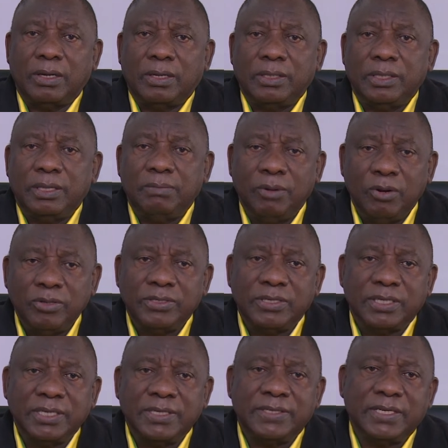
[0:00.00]
The most
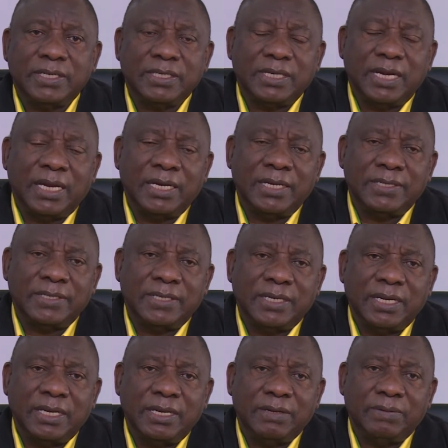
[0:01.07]
recent
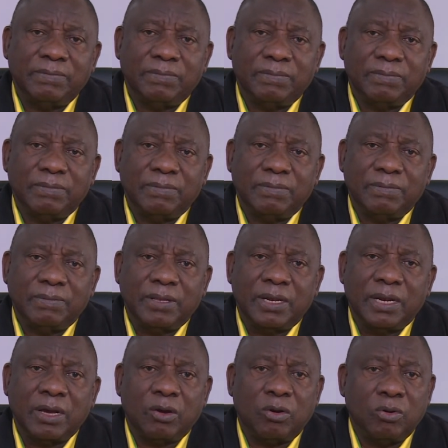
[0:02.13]
NEC
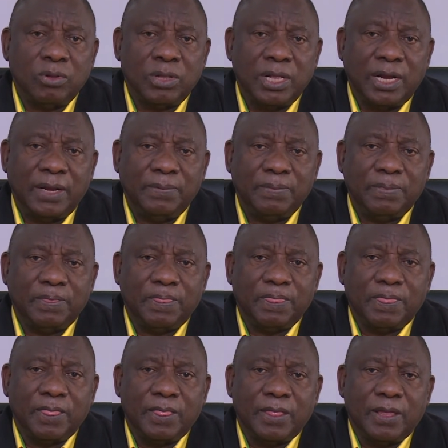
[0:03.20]
Lekgotla
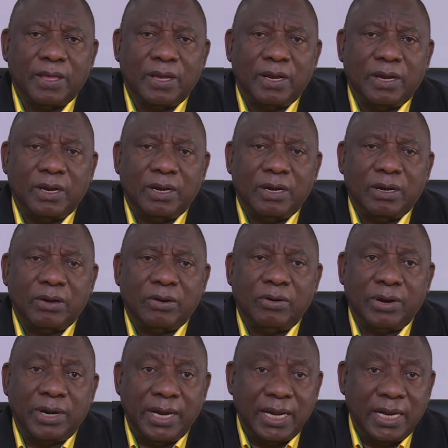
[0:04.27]

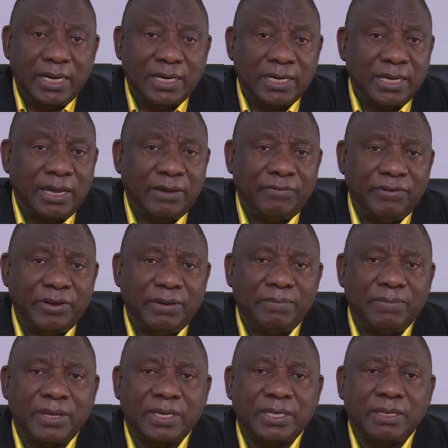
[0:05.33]
correctly reaffirmed
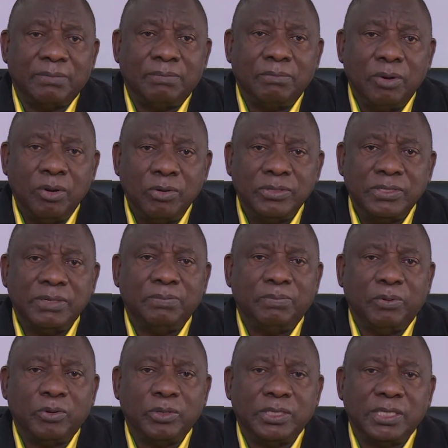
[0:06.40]
that the most
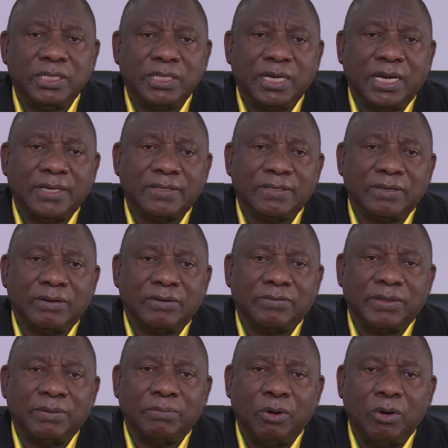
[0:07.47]
important task of
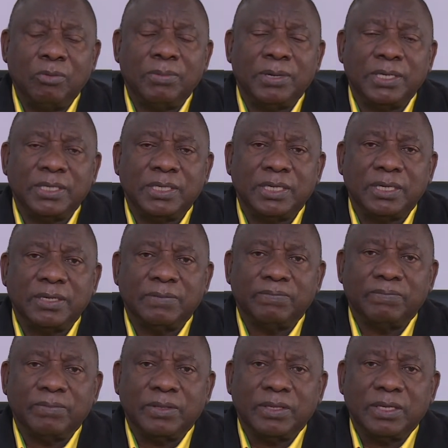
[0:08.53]
the moment
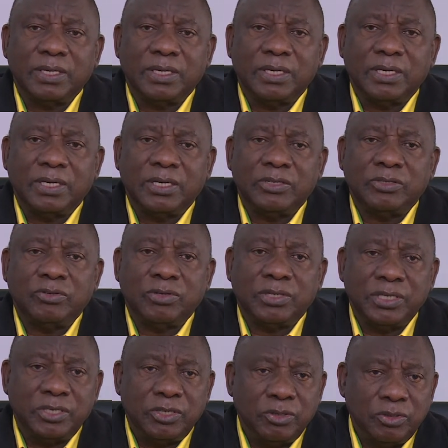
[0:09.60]
is to
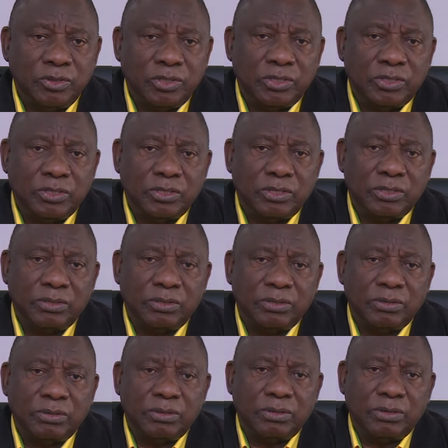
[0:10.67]
reduce
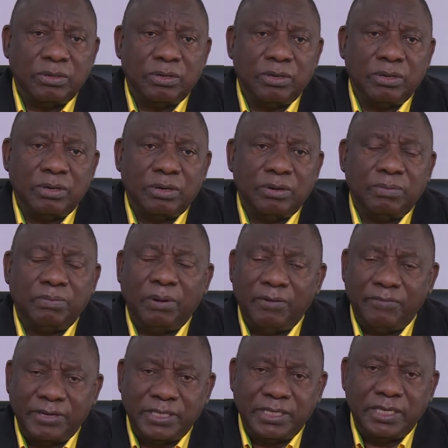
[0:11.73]

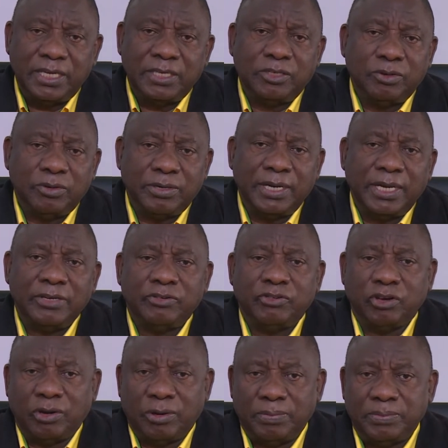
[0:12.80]
poverty and to create
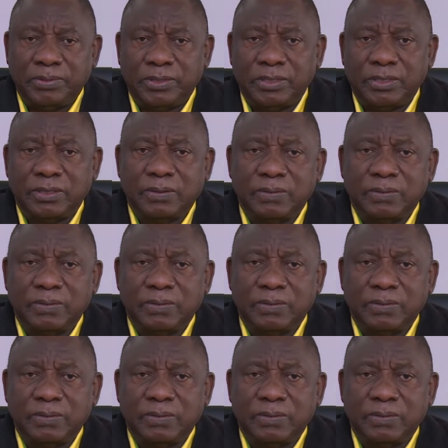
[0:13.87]
jobs.